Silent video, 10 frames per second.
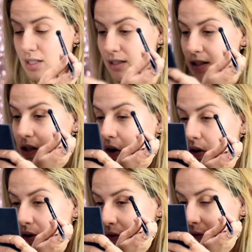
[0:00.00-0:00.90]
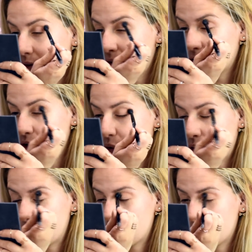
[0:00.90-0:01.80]
this color for
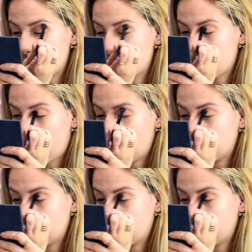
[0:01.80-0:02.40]
transition shade.